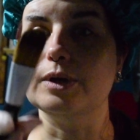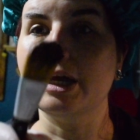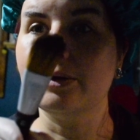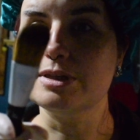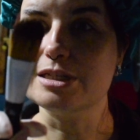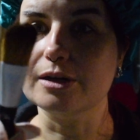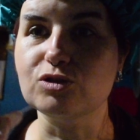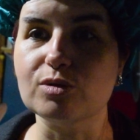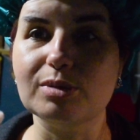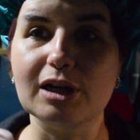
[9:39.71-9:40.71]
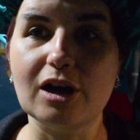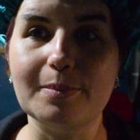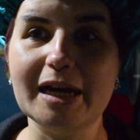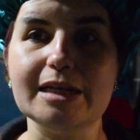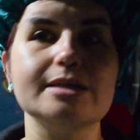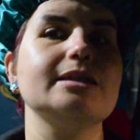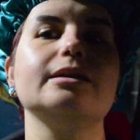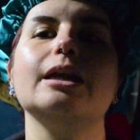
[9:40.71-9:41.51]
now it's time to apply our base.